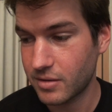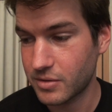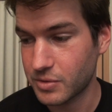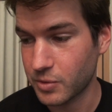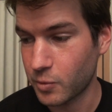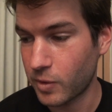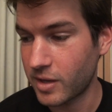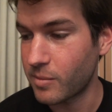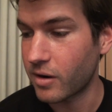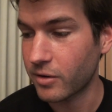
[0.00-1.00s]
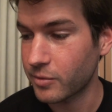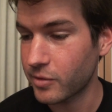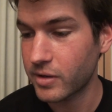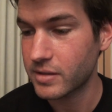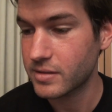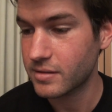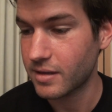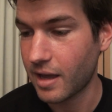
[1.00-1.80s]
Sir Waymar Royce